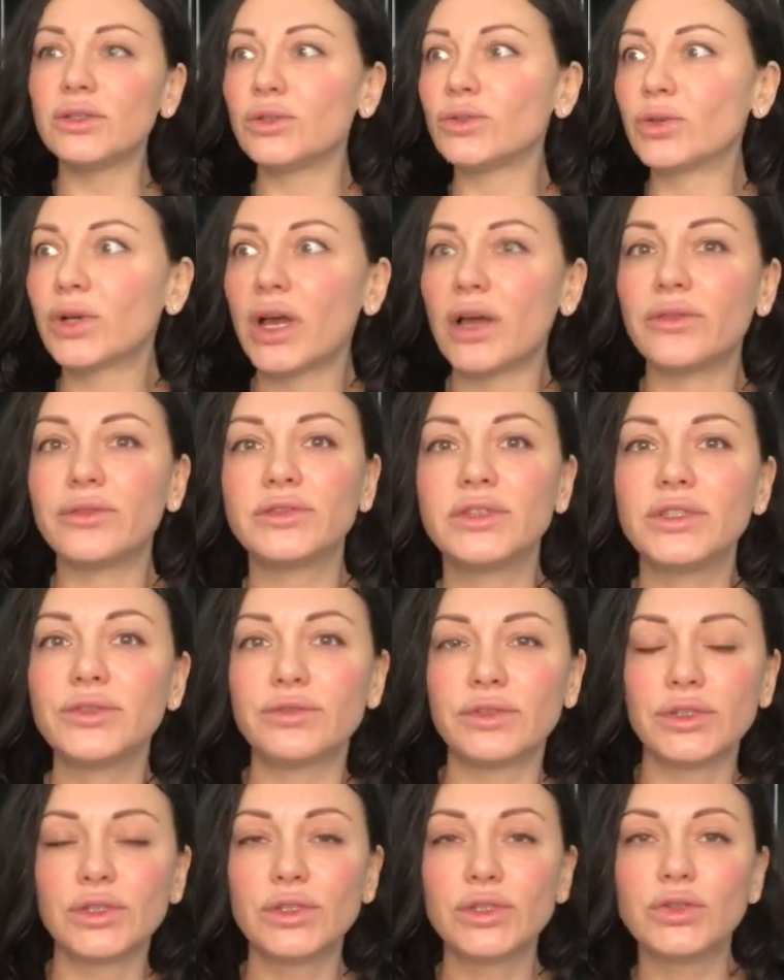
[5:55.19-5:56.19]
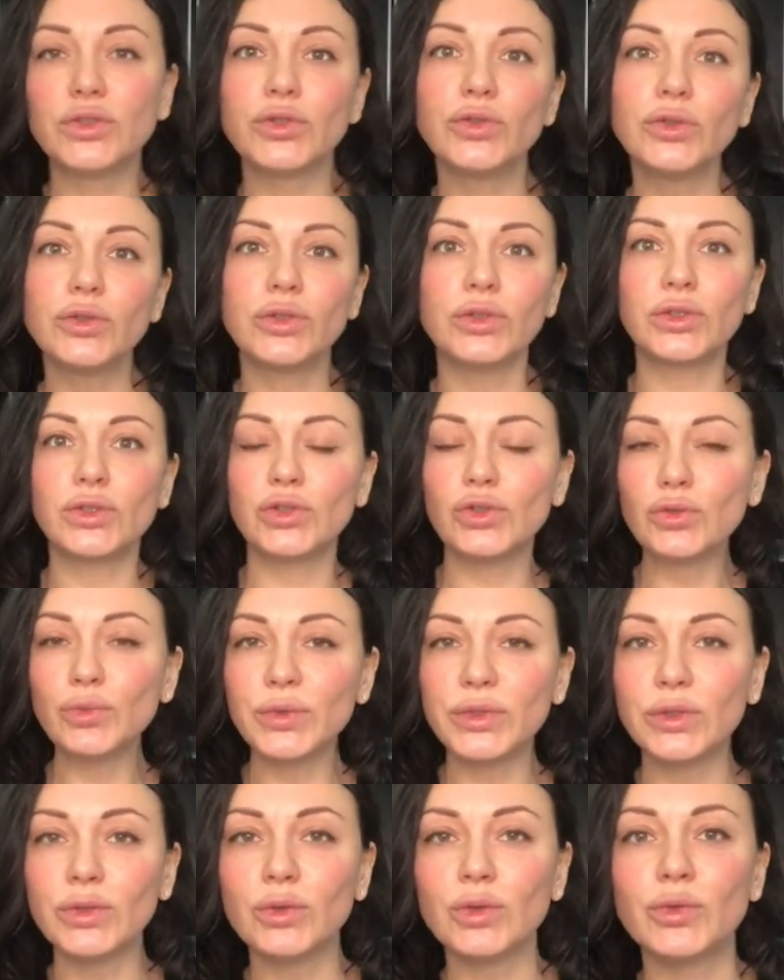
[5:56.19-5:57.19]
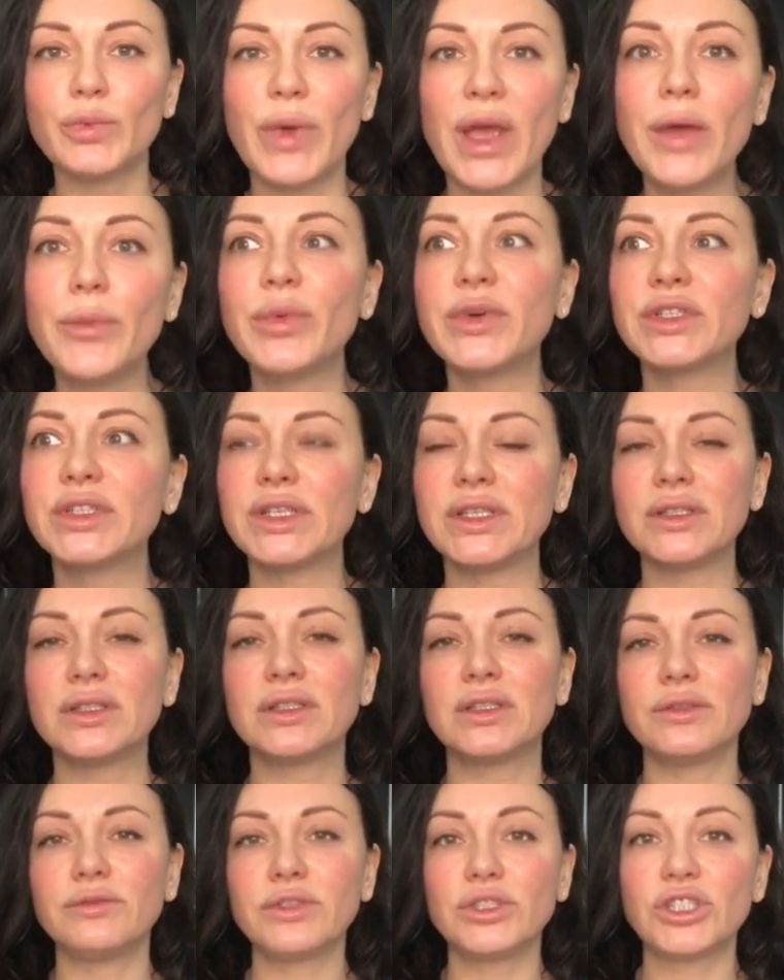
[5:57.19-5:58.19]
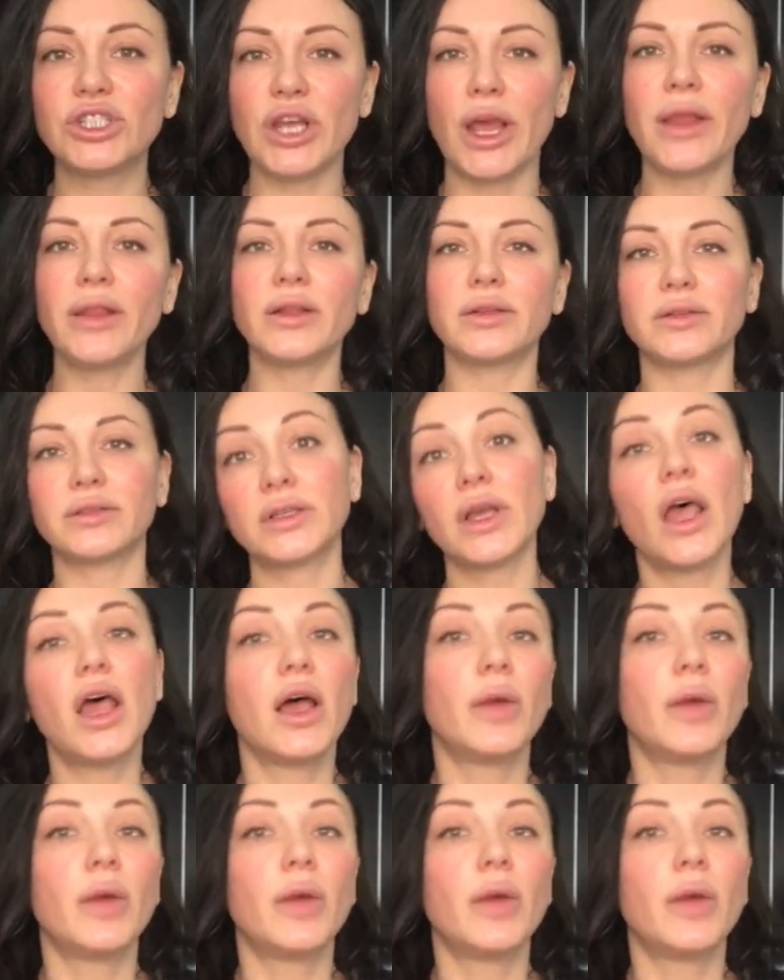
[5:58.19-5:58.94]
You have different stupid newspapers and TV channels,